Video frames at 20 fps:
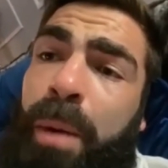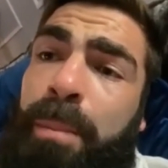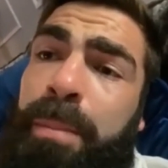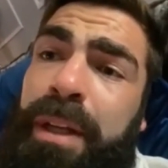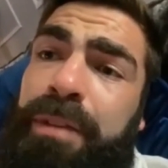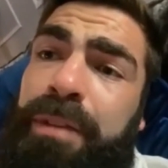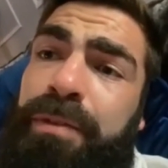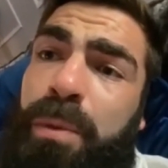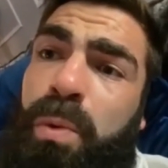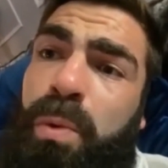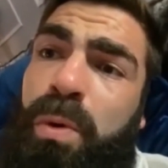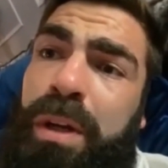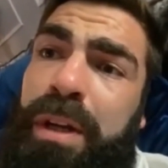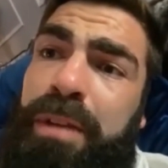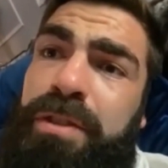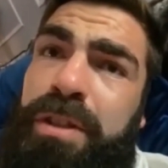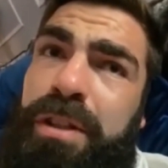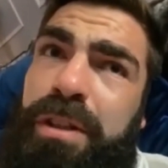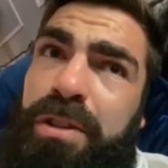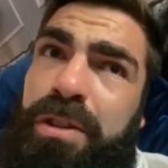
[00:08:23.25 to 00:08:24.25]
believe the world
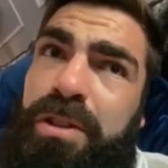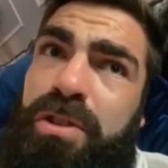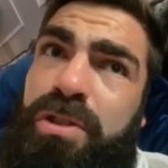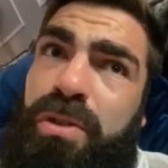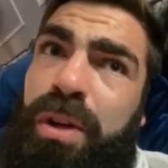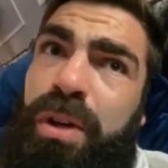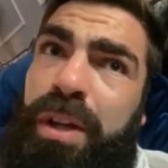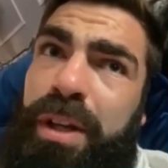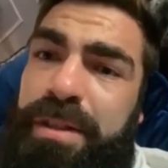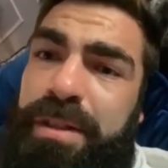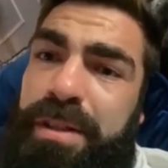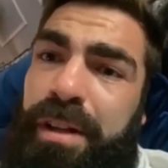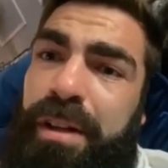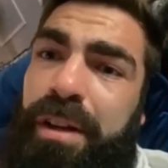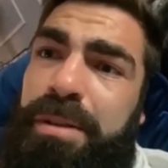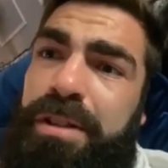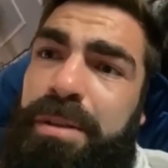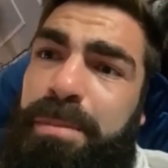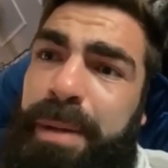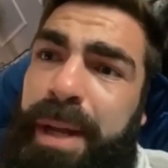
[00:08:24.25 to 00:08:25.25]
gives you lots of signs and
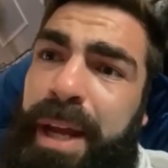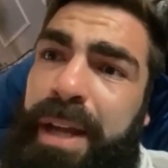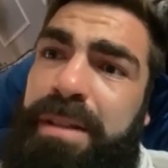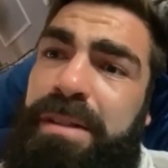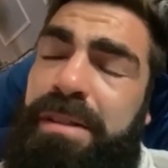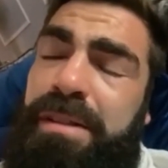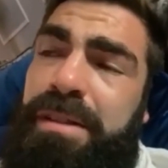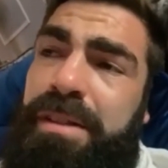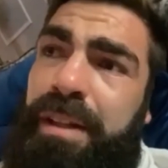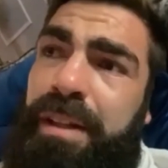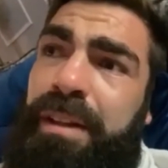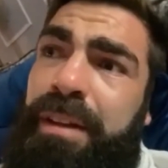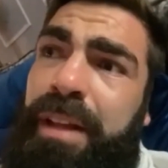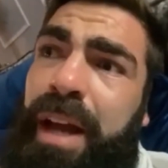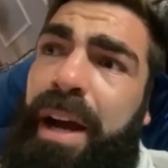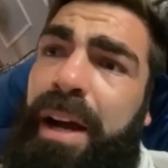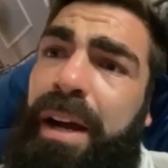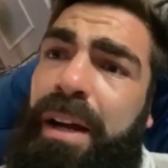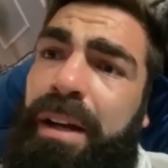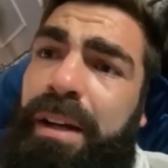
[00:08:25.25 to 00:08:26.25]
lots of blessings, and
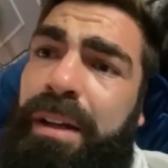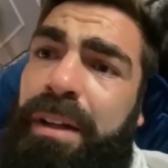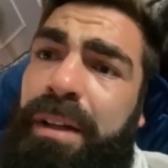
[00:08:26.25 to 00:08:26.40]
that